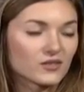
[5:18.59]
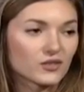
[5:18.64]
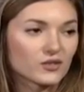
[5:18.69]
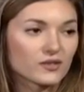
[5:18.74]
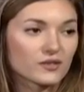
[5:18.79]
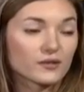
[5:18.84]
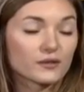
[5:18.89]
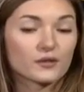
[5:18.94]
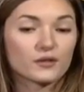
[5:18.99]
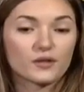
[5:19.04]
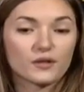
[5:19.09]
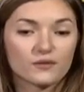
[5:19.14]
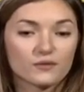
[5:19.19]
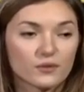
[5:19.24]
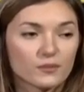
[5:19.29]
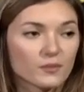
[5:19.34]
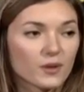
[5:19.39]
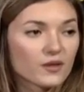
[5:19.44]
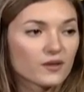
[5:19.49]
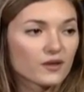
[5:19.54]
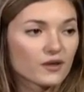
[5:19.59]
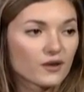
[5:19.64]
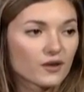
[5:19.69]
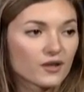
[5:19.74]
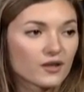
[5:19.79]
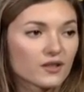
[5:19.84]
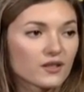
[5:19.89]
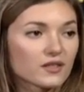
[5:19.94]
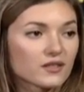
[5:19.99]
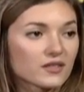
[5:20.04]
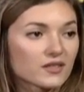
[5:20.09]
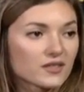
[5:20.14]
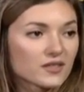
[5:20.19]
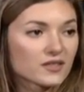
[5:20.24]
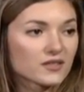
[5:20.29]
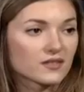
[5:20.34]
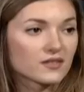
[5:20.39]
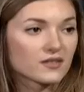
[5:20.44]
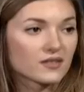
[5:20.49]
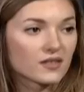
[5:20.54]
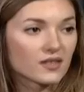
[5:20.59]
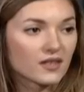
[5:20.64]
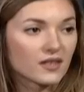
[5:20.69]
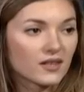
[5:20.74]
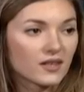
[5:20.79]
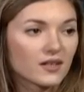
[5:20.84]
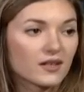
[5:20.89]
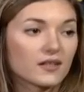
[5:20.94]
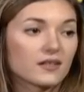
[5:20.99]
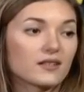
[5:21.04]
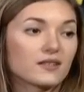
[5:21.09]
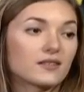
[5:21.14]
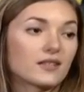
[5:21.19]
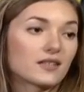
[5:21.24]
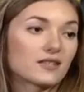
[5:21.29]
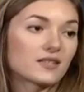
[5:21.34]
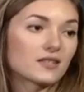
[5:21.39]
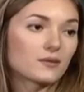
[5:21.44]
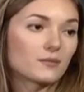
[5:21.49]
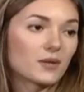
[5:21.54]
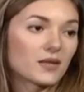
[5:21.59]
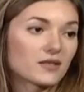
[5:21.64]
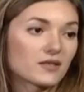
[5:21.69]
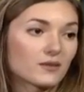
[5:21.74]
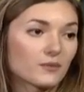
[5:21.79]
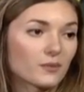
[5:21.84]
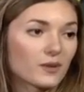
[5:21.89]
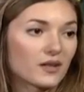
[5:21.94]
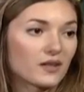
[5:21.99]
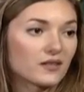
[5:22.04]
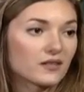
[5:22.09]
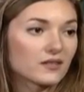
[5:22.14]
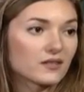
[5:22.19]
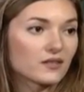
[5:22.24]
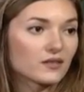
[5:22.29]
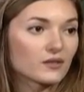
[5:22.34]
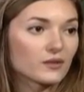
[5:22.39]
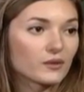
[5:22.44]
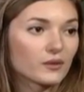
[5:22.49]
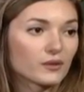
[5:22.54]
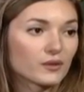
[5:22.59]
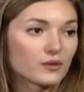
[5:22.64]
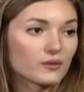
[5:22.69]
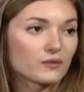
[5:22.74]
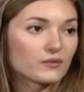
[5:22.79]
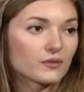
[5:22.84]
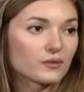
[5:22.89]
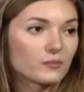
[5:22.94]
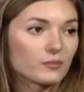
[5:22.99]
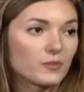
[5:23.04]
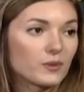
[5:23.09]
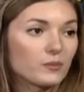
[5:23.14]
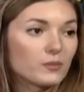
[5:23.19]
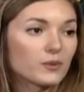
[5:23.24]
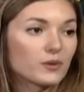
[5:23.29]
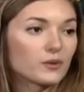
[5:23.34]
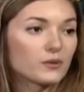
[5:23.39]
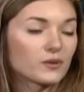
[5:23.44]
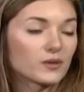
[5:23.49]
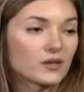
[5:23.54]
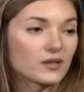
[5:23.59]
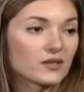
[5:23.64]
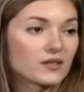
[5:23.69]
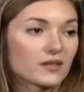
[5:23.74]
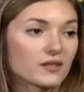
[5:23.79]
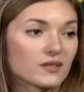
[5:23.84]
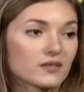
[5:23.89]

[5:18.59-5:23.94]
just learning from other artists. And I think that's the best way is to learn from people who are yeah.